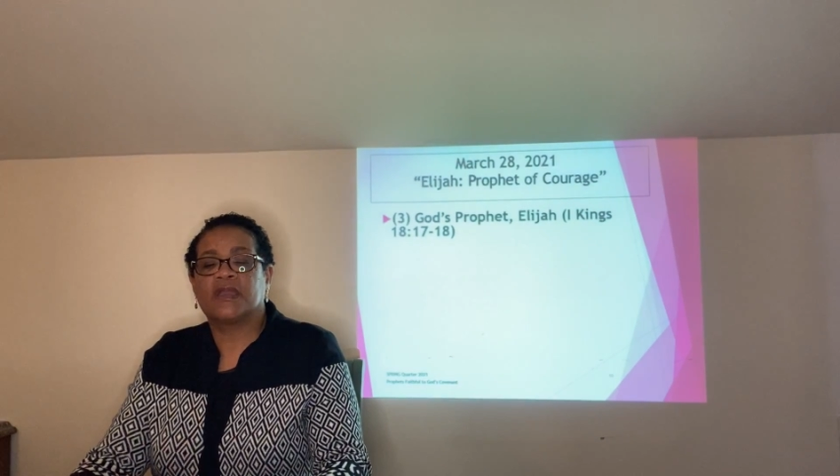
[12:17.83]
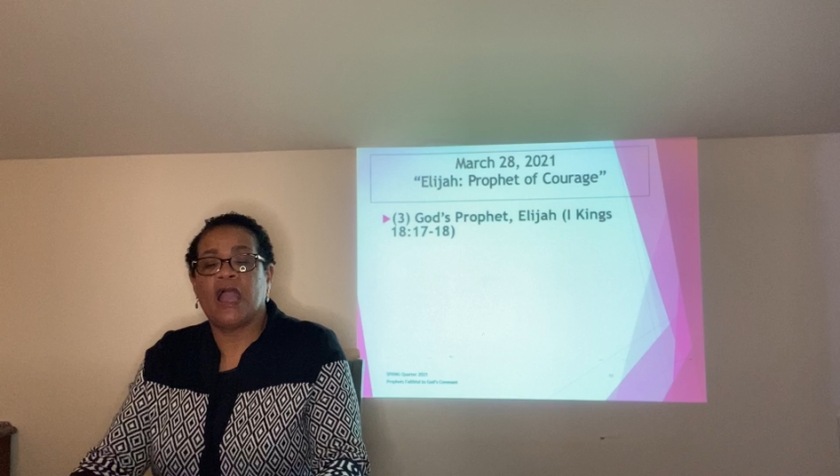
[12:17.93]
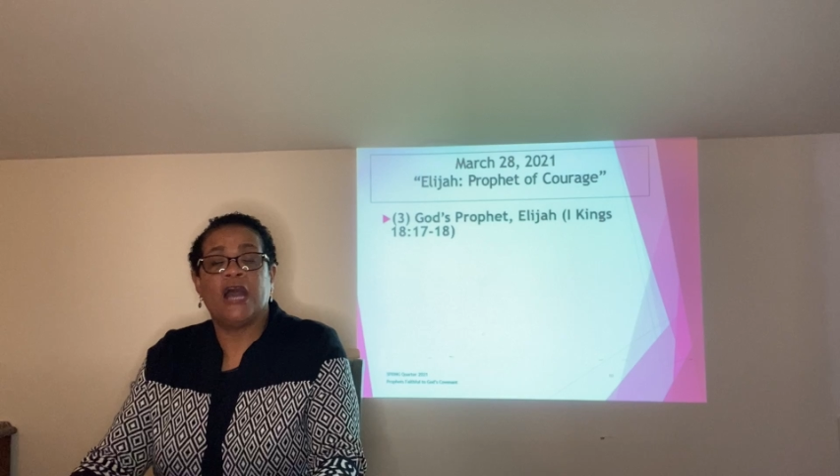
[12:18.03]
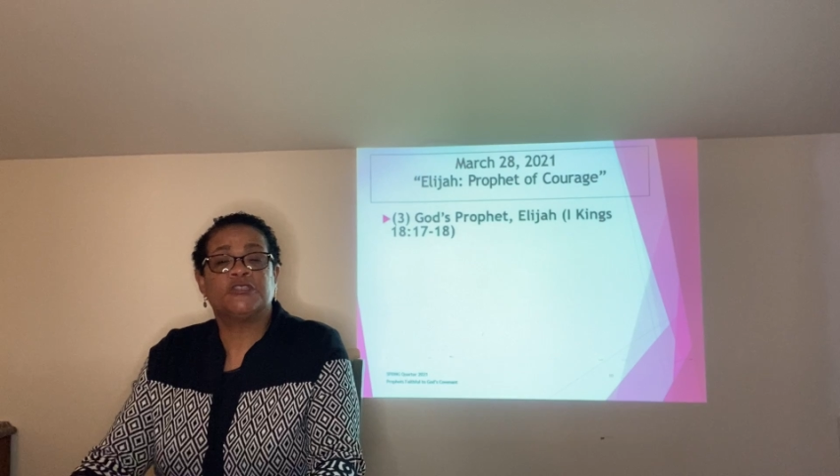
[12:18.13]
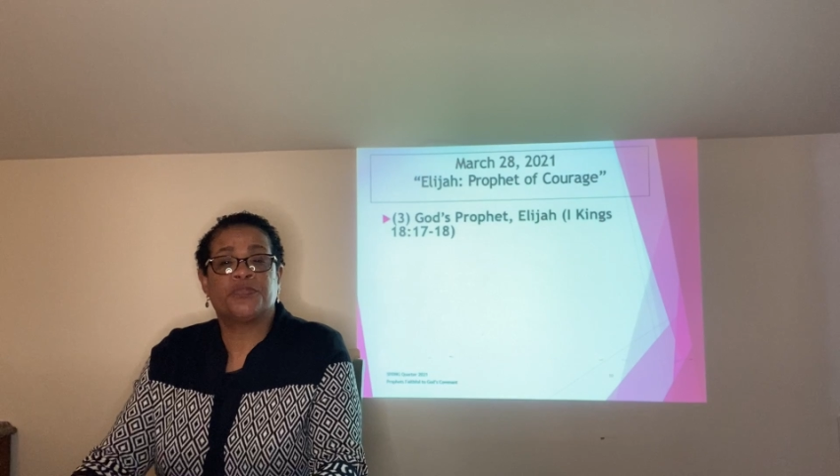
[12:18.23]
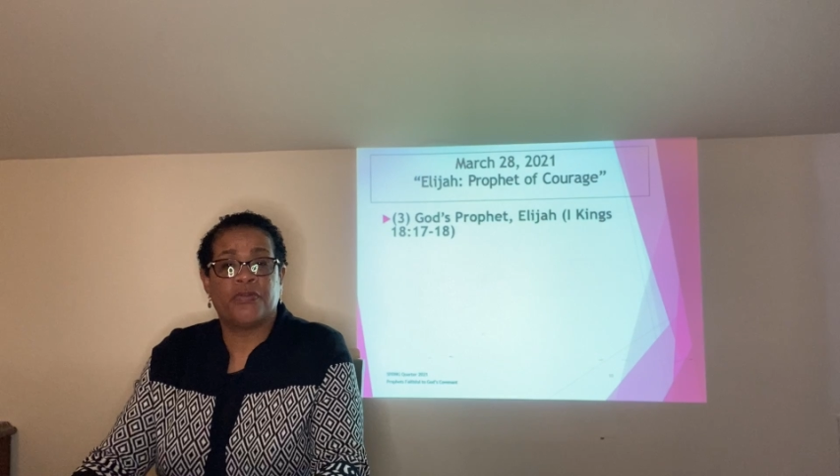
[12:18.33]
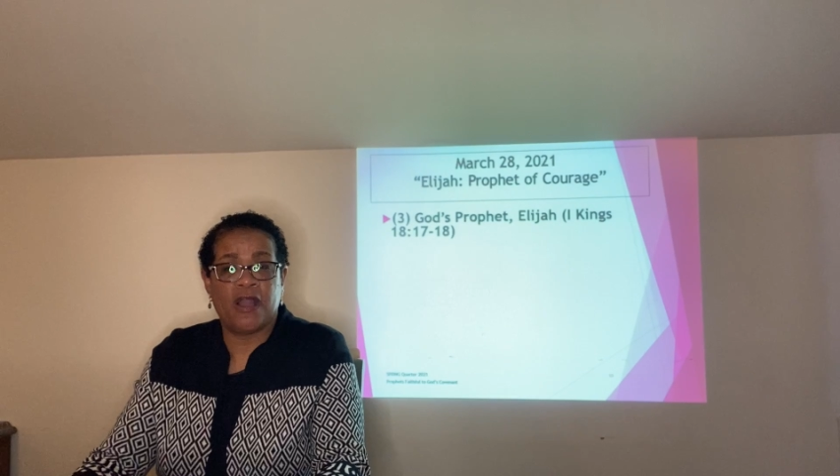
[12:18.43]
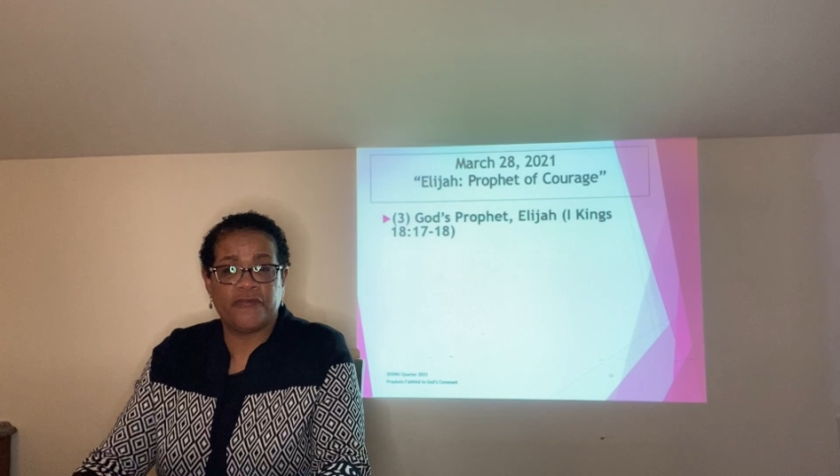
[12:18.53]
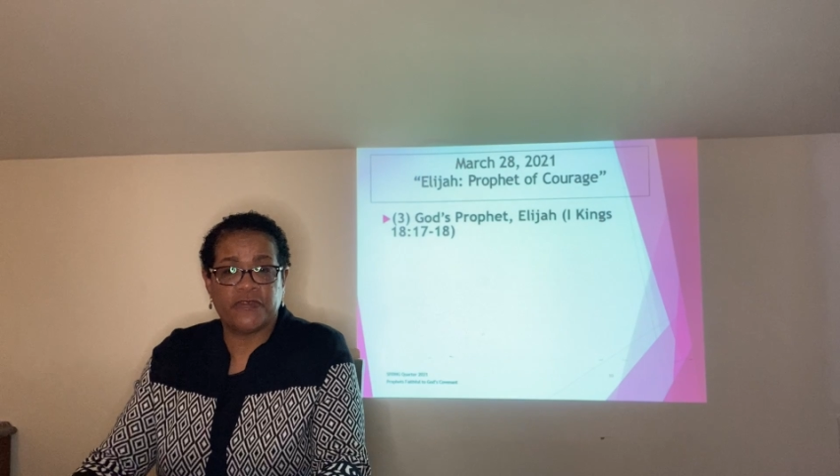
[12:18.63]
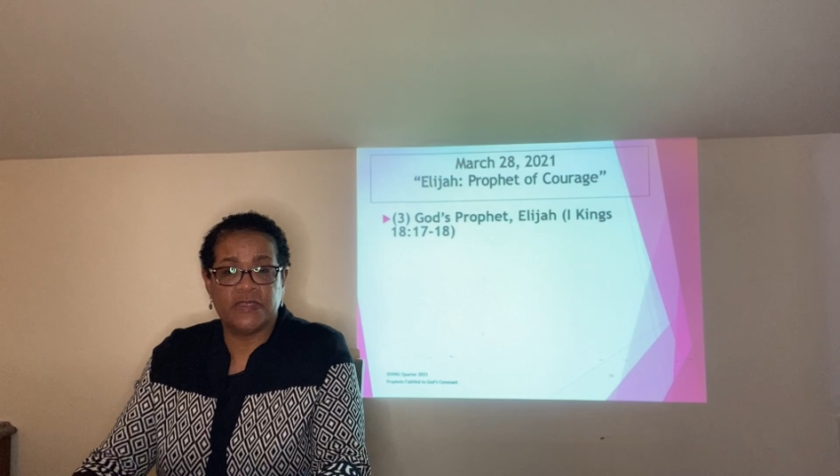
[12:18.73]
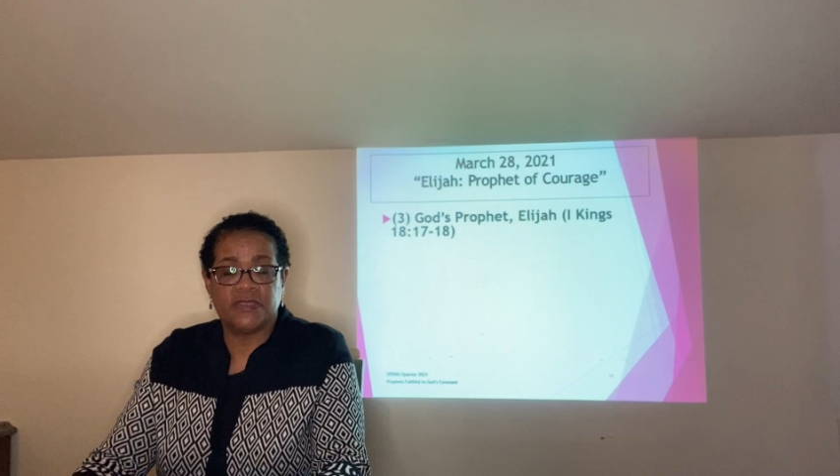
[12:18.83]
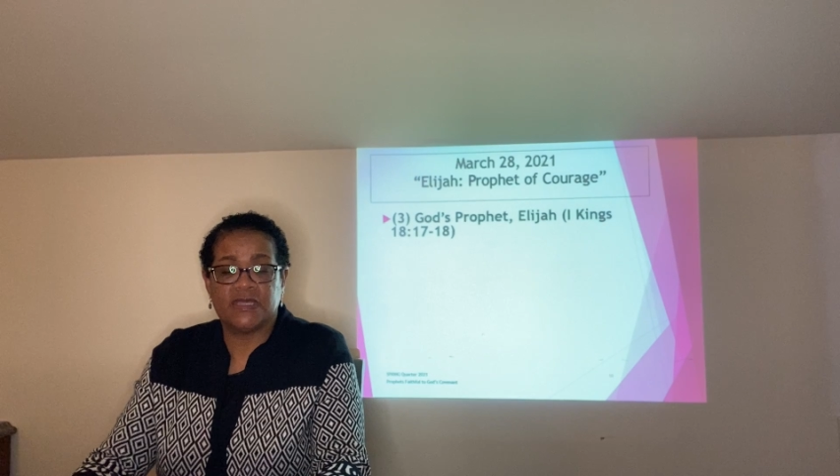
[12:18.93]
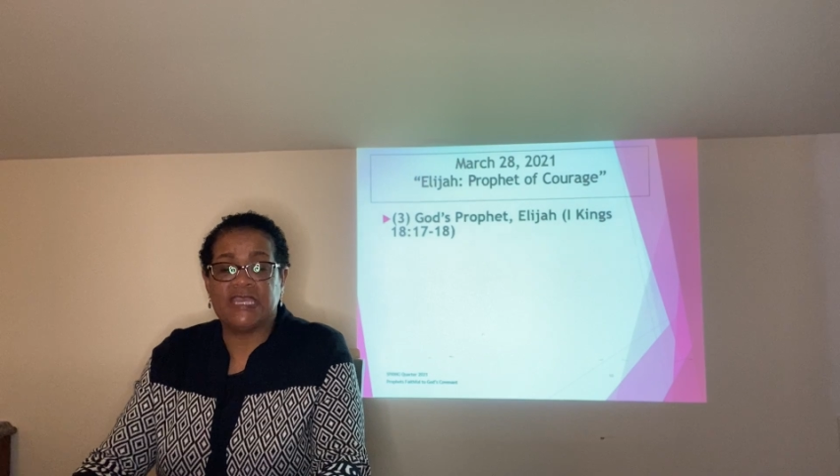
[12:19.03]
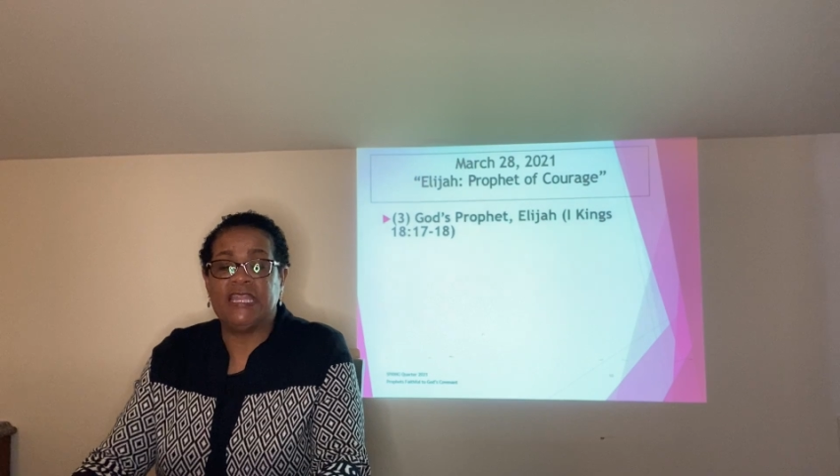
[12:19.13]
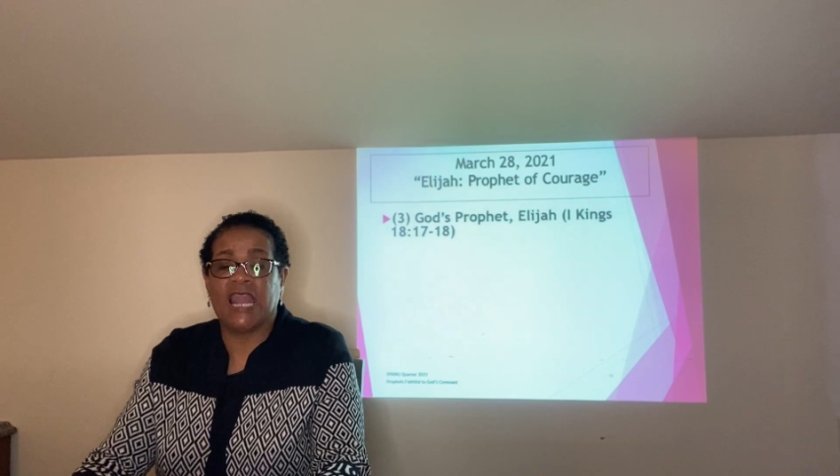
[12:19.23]
God's prophet
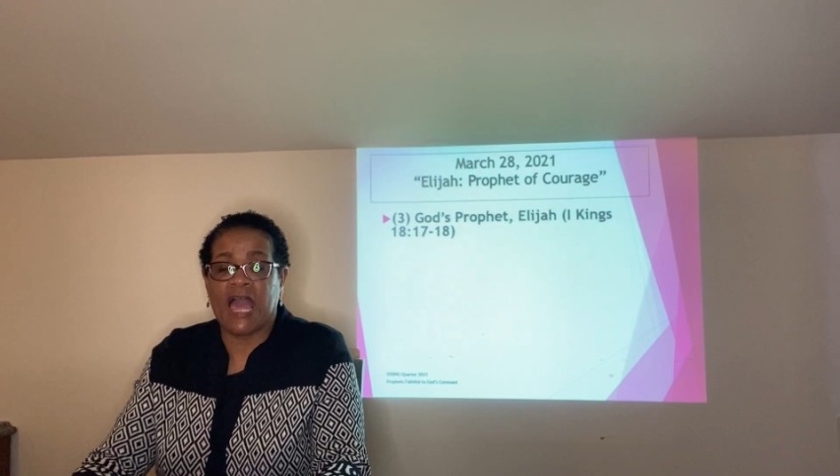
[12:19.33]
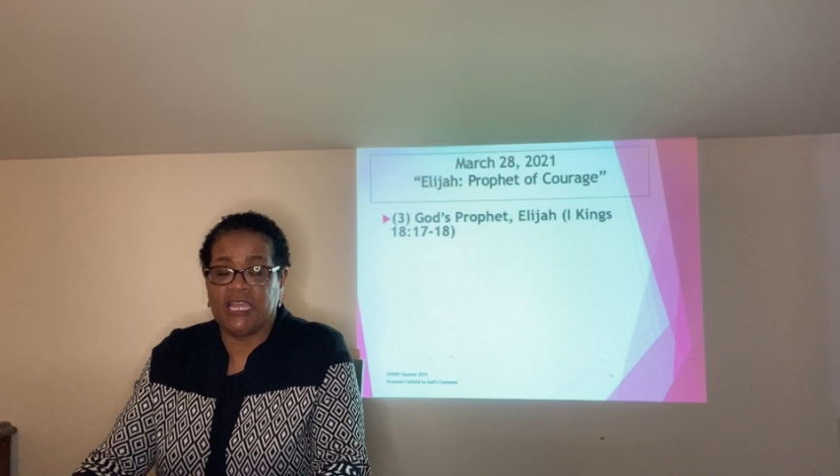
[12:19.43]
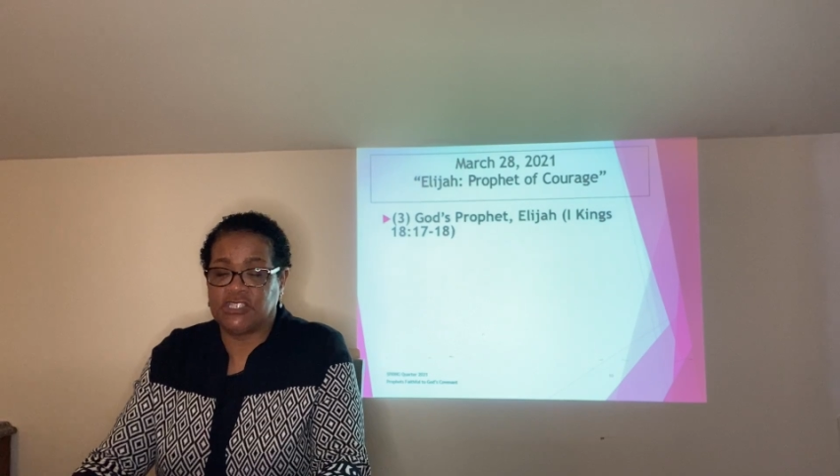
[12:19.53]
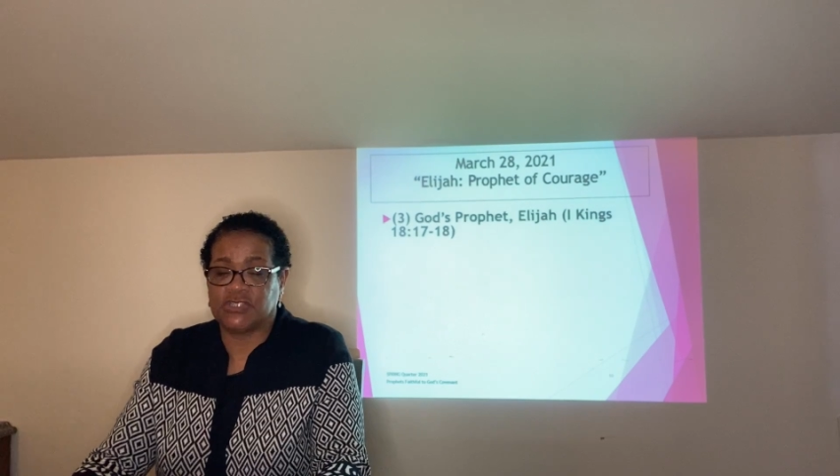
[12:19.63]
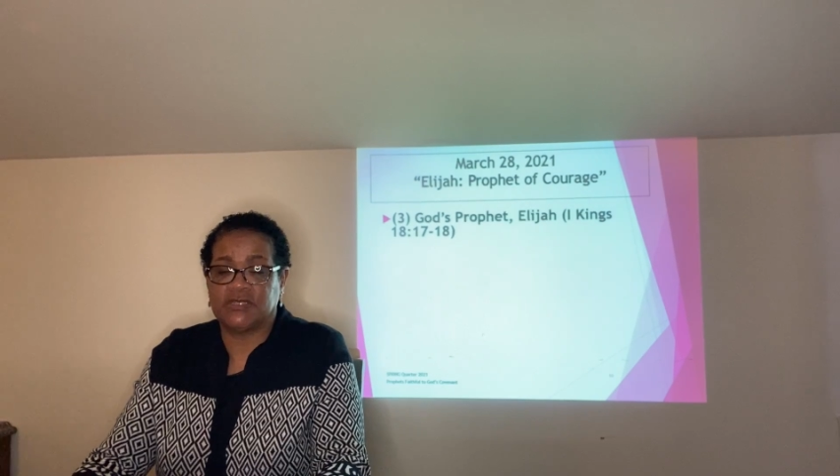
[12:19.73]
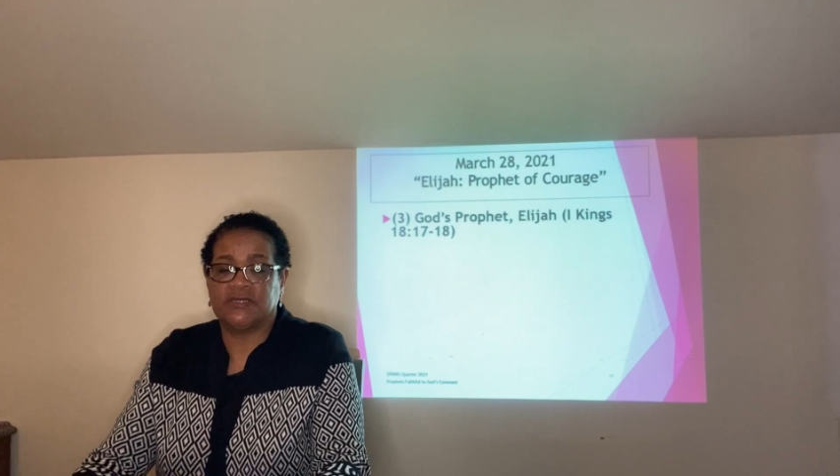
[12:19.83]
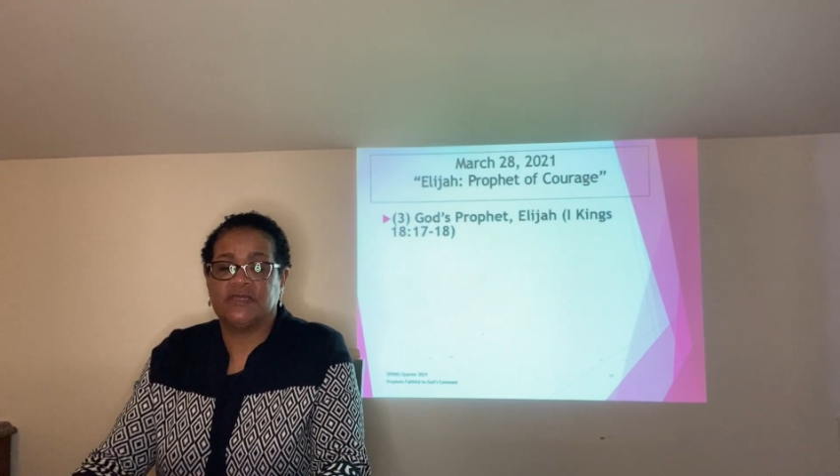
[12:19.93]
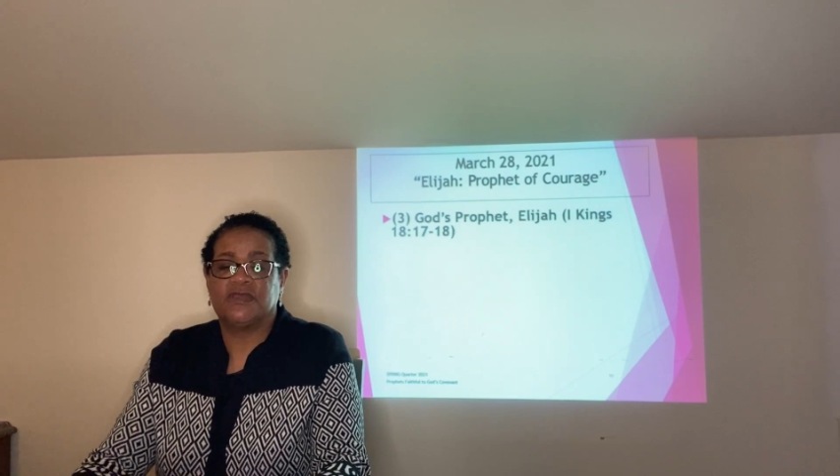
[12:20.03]
Elijah,